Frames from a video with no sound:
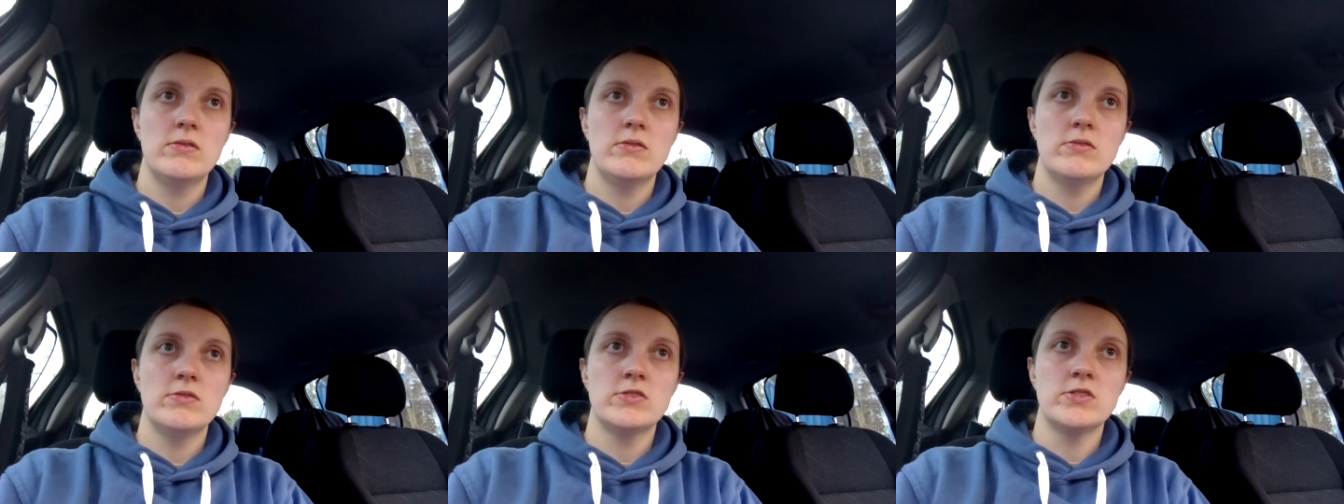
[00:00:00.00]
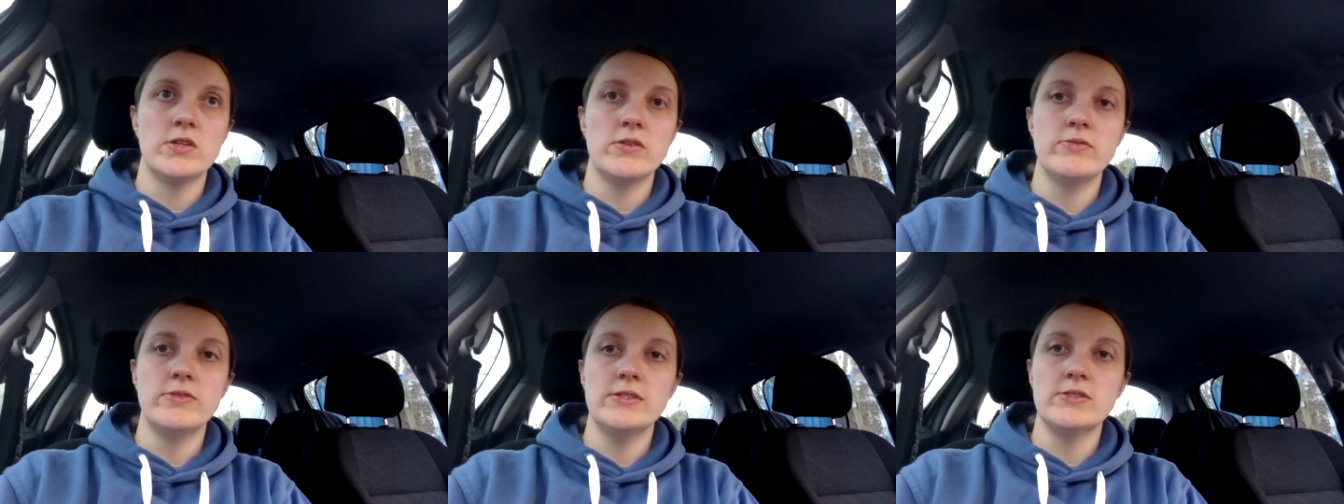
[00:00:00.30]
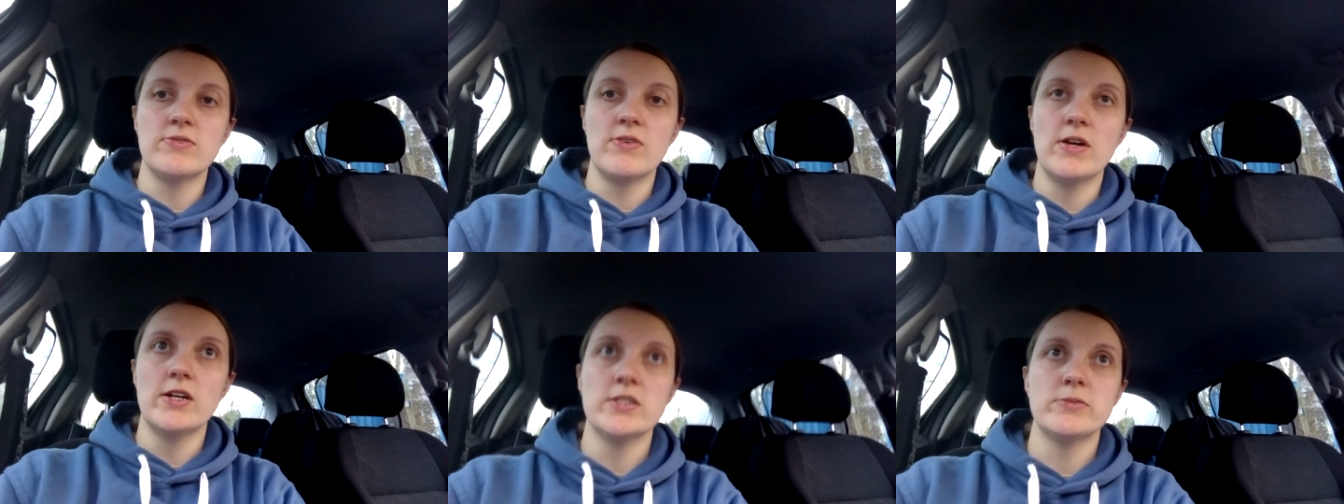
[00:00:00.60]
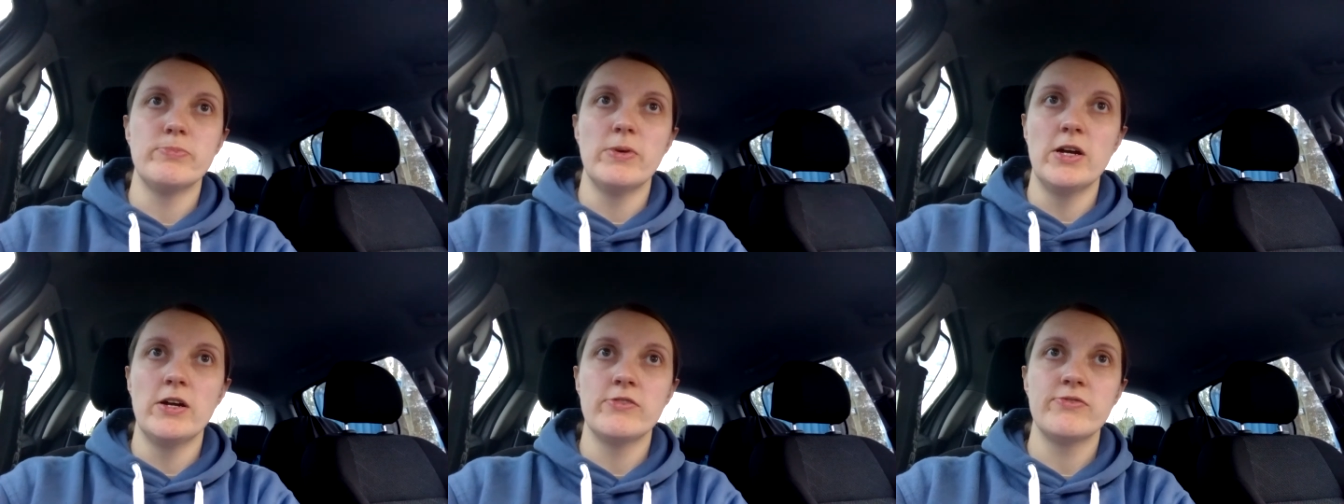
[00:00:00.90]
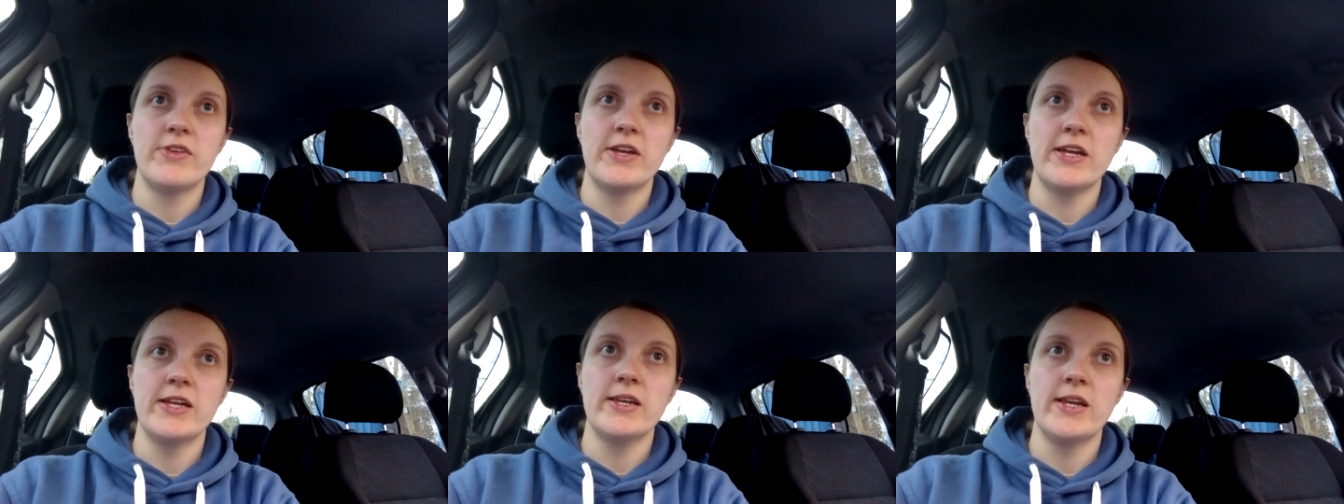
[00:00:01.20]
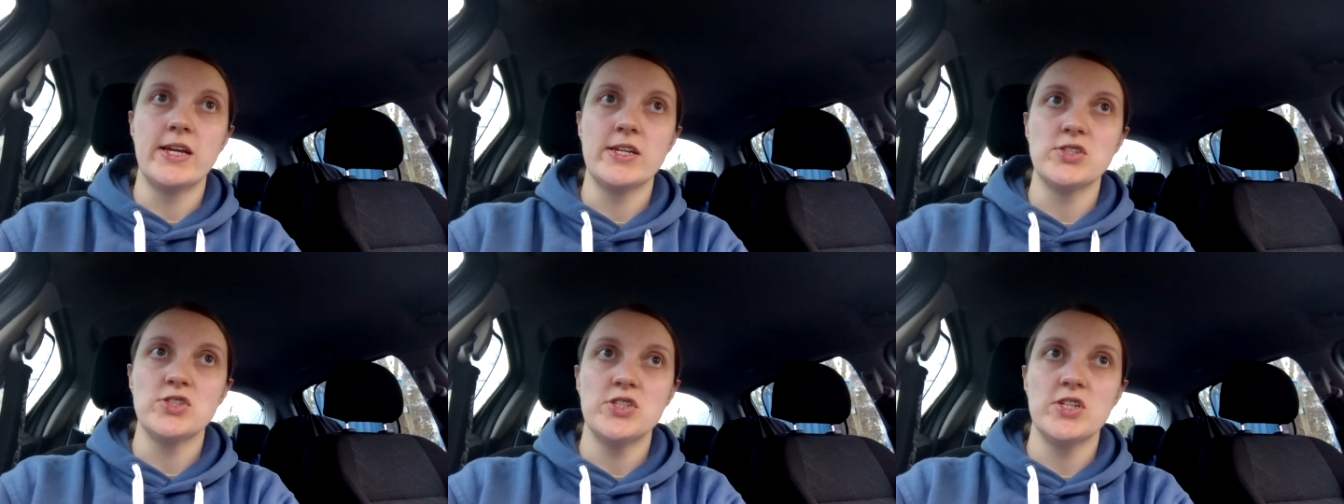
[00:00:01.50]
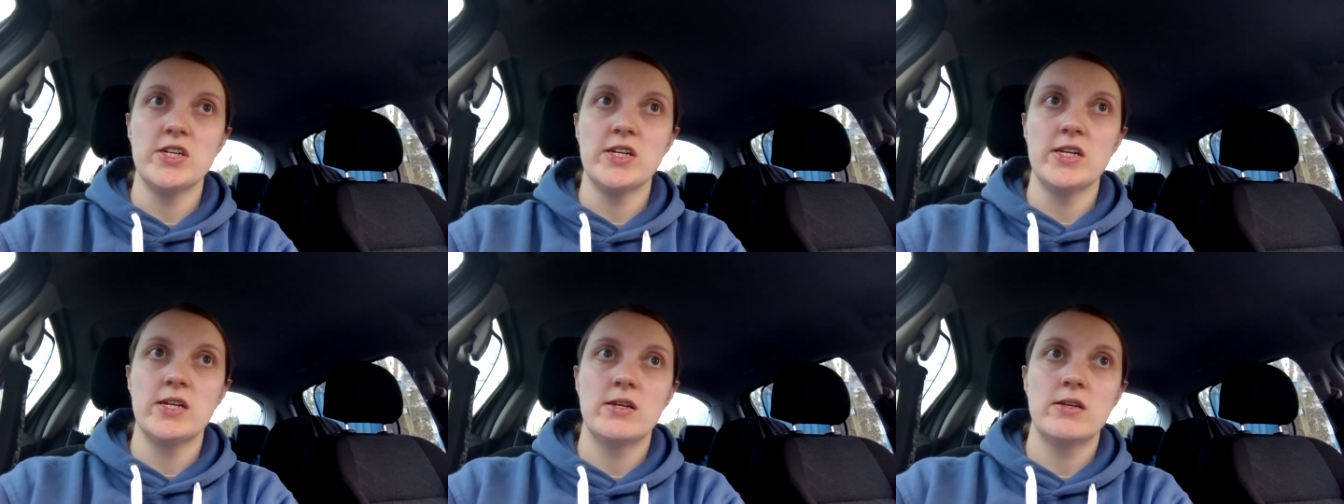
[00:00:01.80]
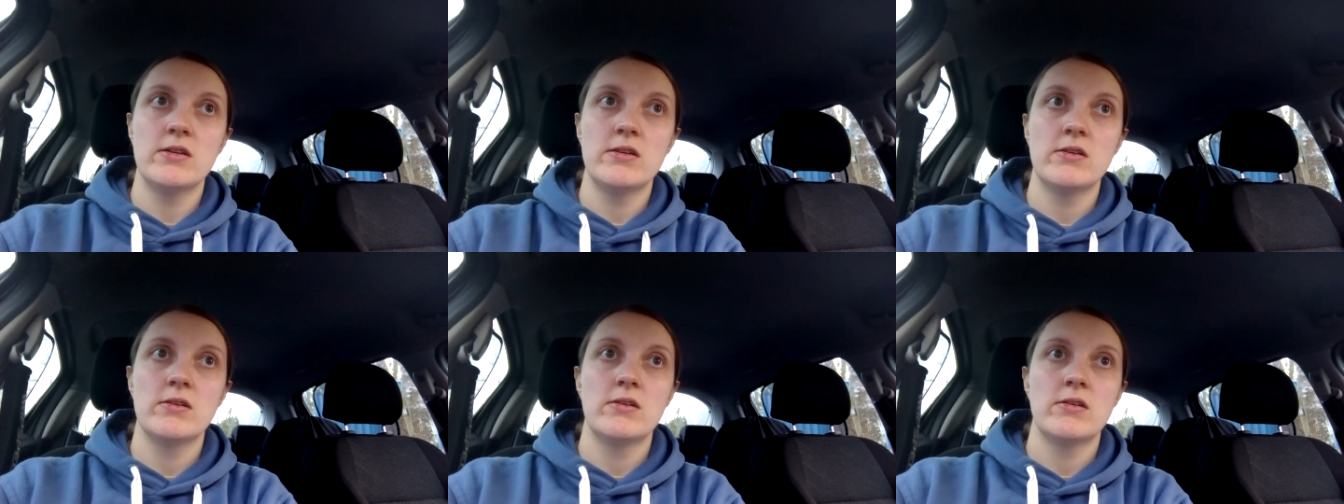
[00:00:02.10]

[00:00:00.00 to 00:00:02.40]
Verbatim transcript: Sophie's first birthday next year.